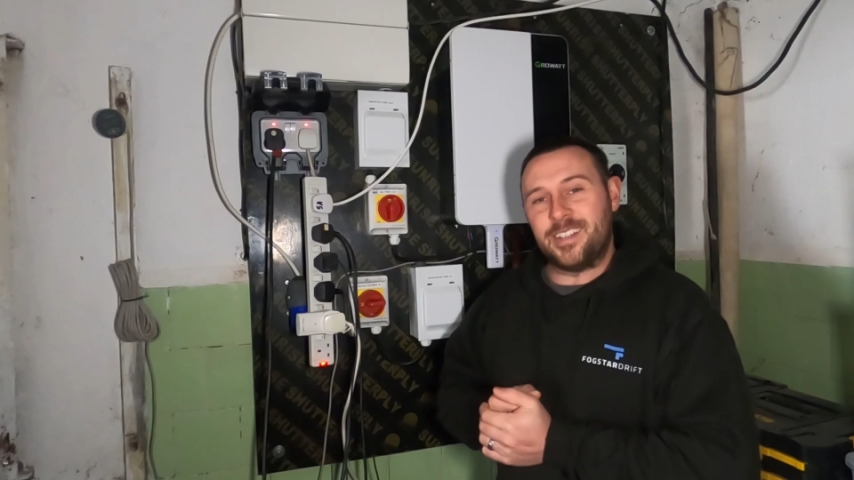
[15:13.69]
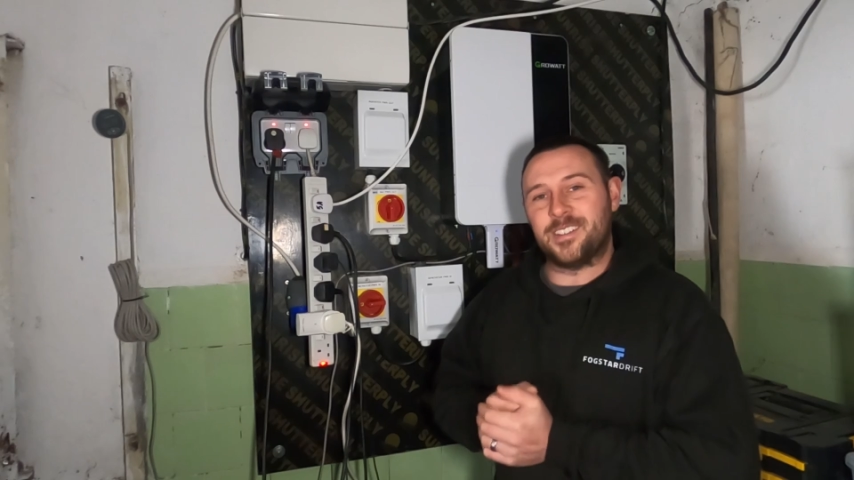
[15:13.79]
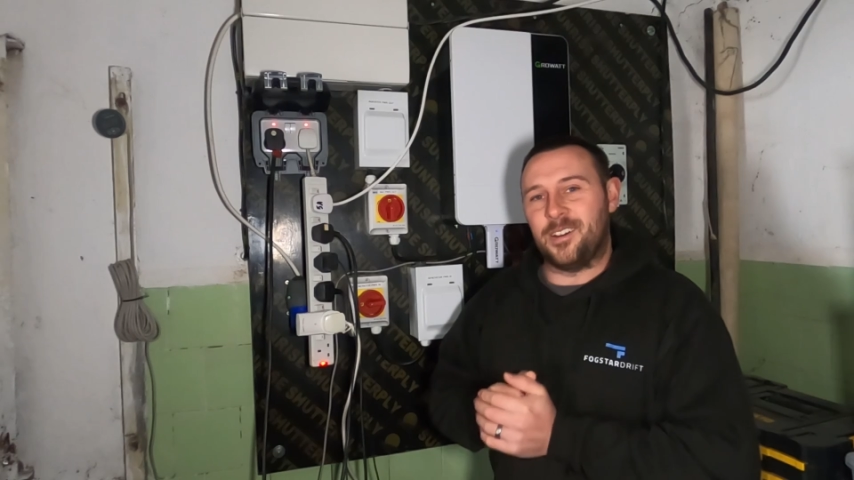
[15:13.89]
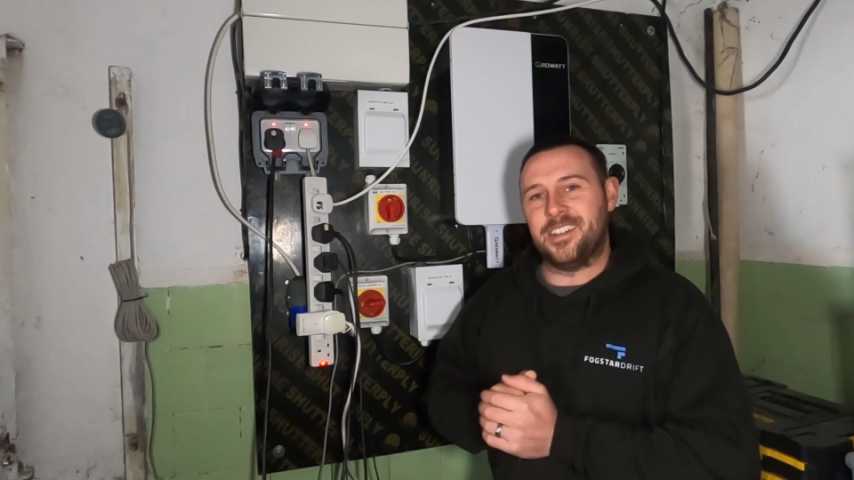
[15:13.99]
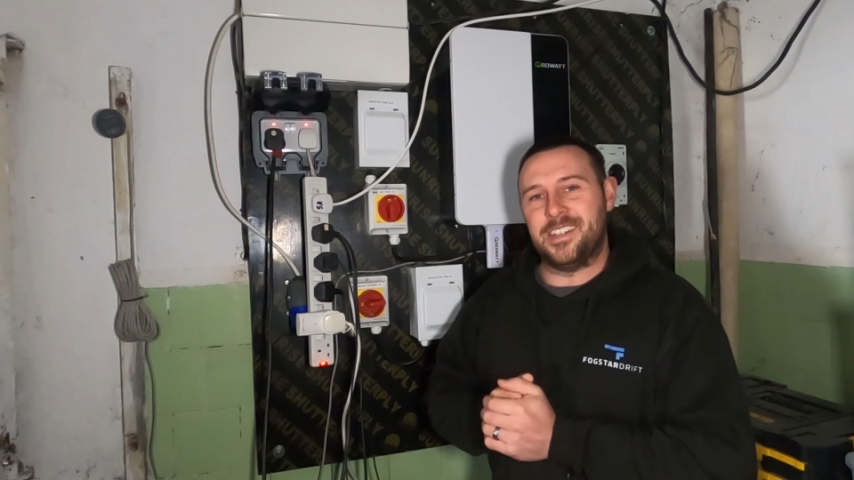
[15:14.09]

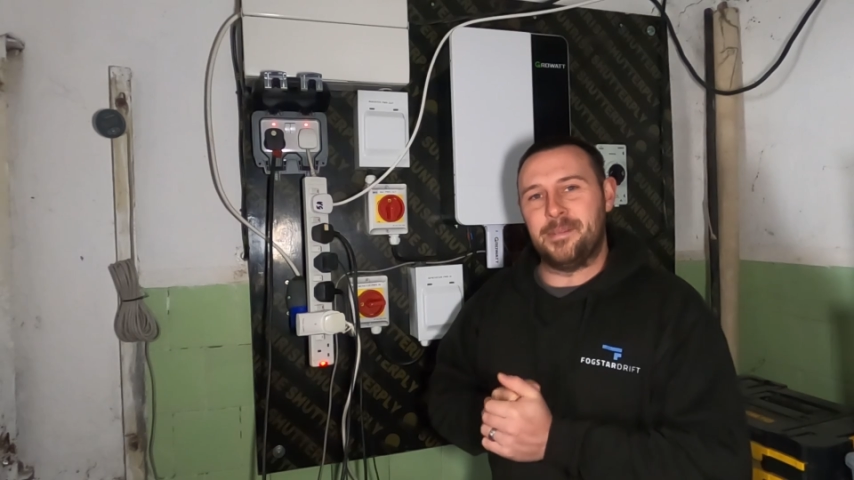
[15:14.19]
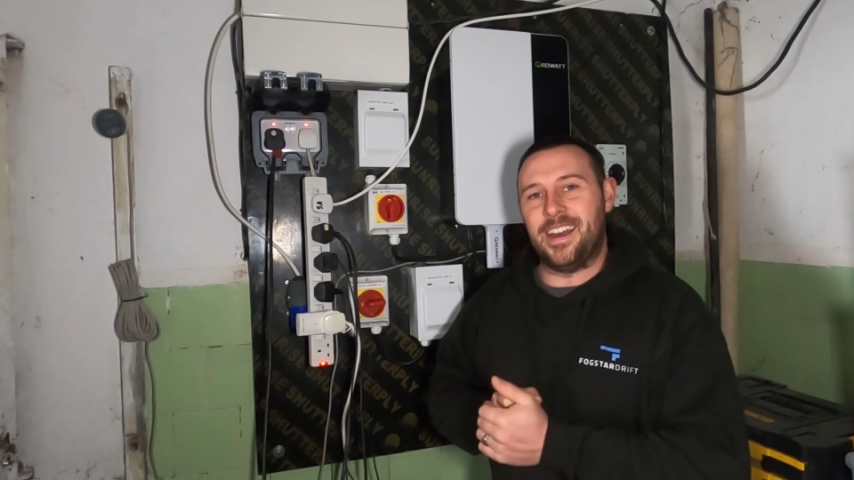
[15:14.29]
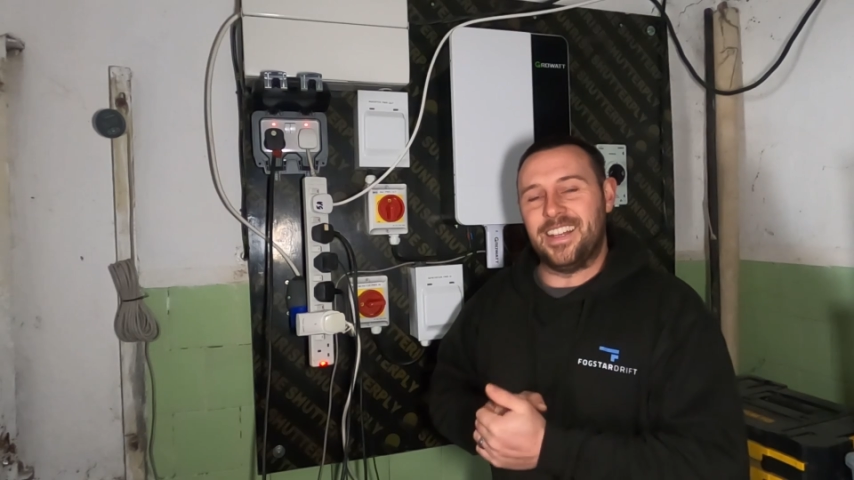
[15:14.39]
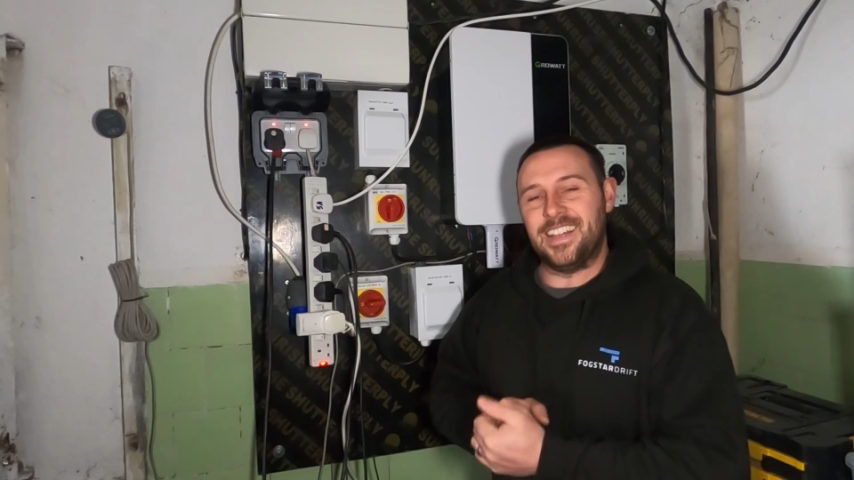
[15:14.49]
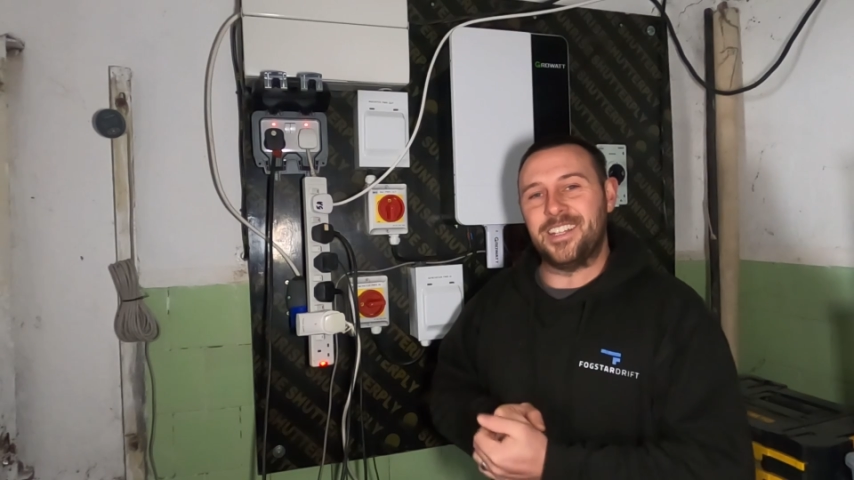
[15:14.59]
excited
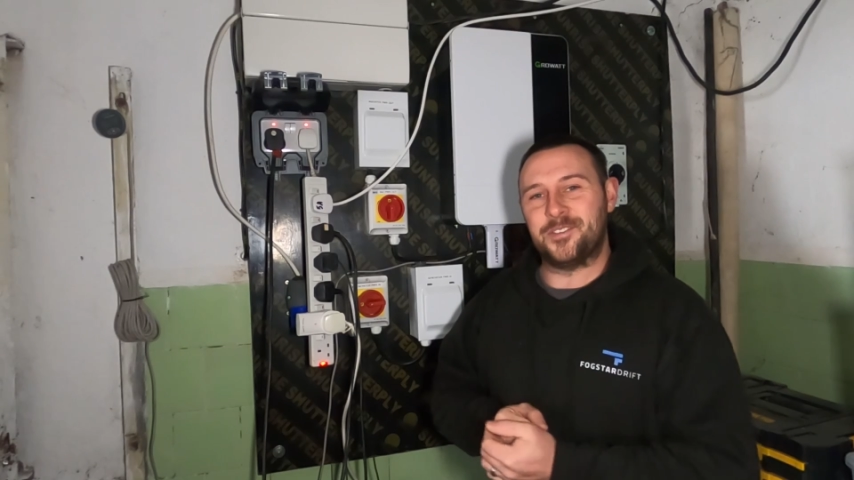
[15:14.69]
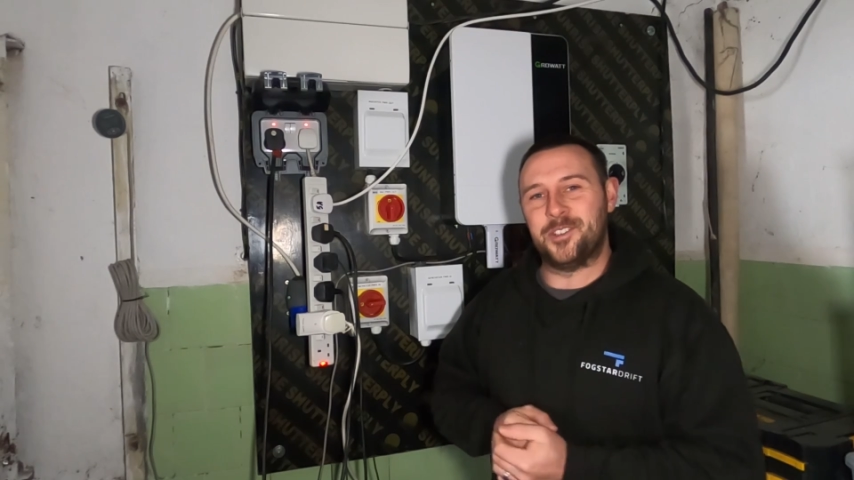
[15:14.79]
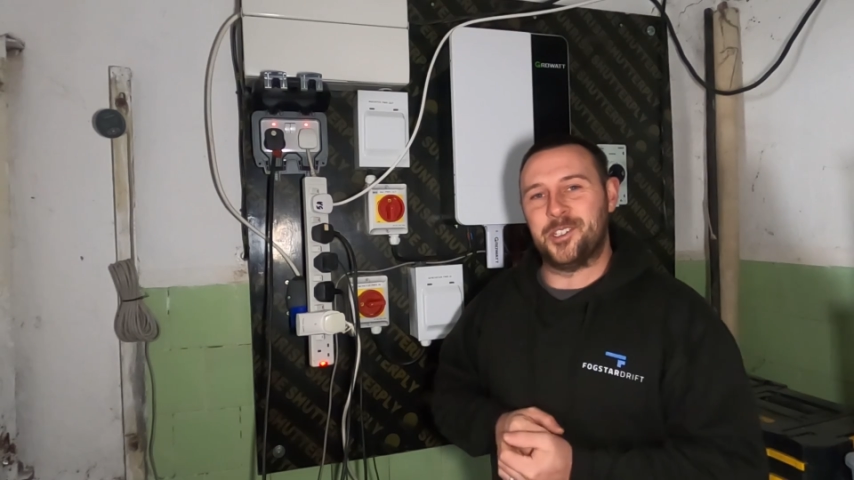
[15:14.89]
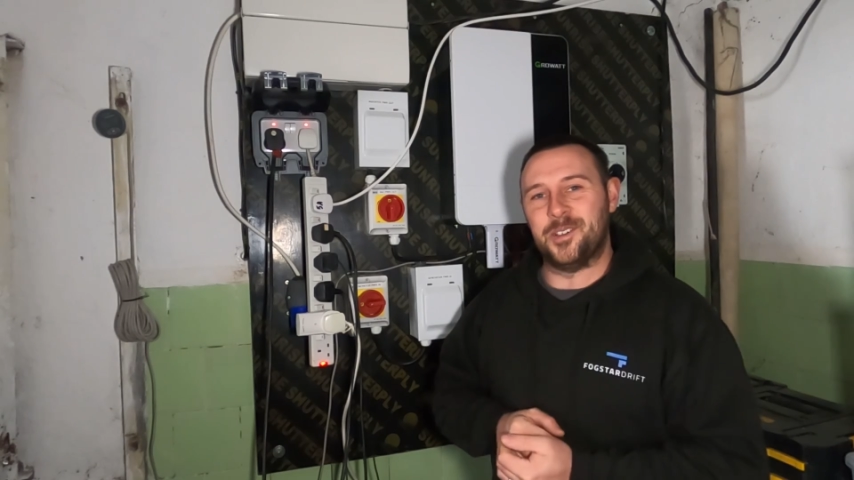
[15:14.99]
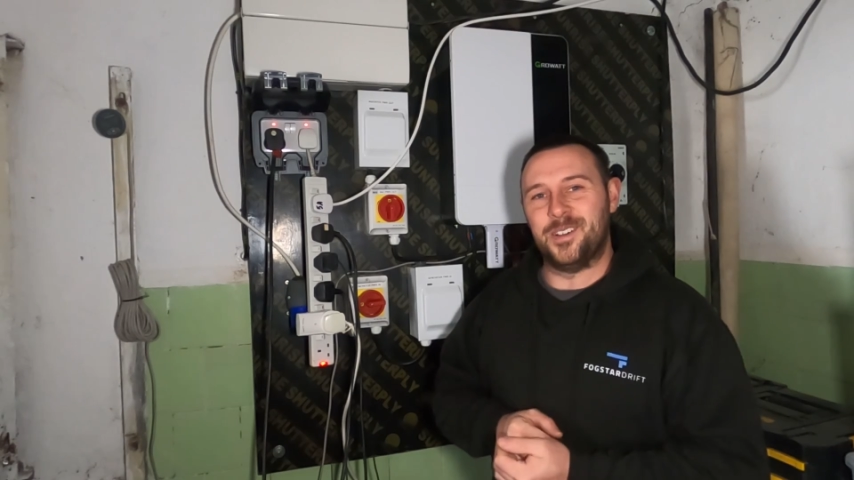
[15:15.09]
about it, that's for
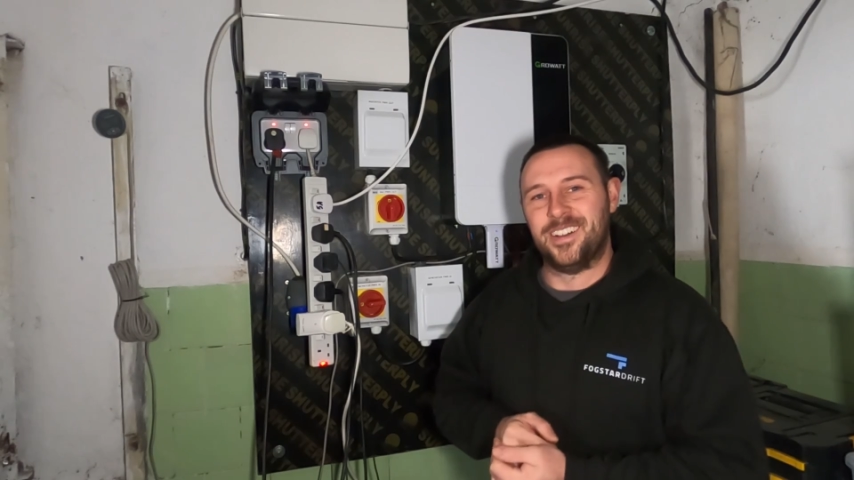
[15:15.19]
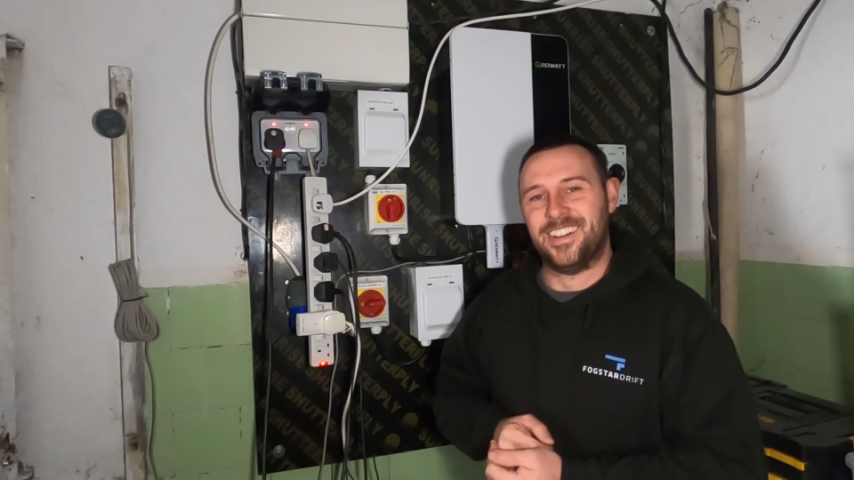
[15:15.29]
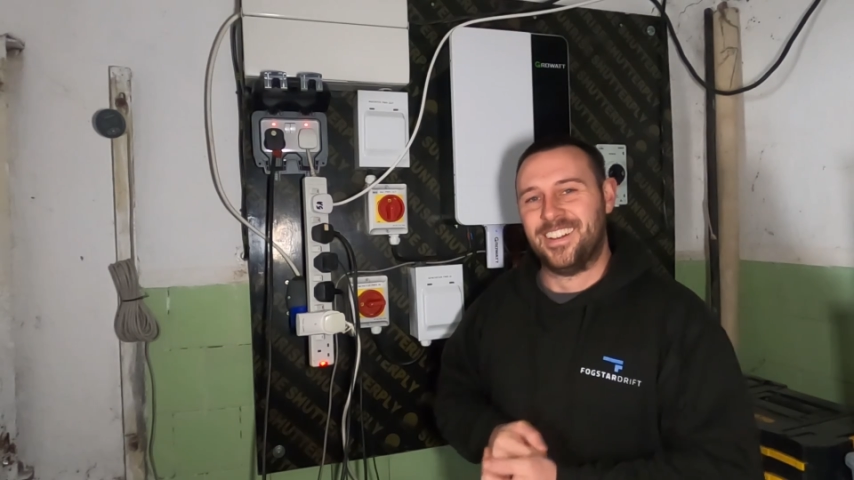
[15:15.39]
sure.